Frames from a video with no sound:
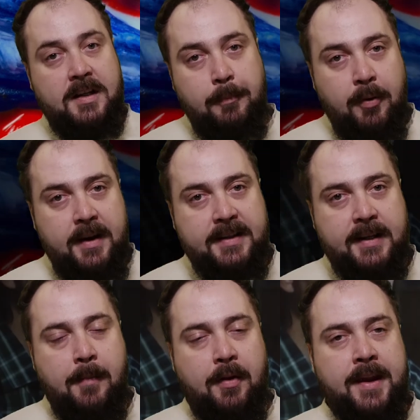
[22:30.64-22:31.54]
To put it
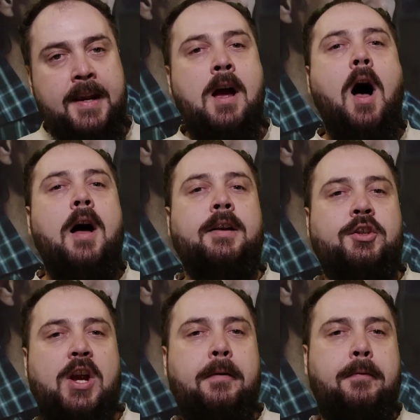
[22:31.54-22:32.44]
simply,
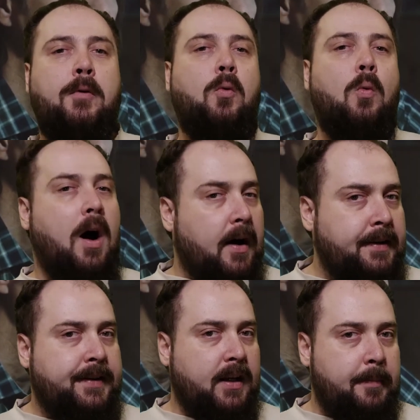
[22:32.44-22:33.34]
Jeff
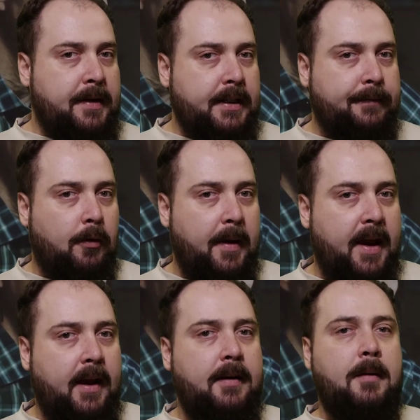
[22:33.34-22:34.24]
was a peaceful
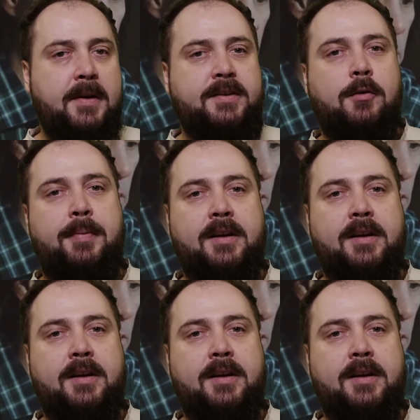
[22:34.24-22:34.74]
man, Mr.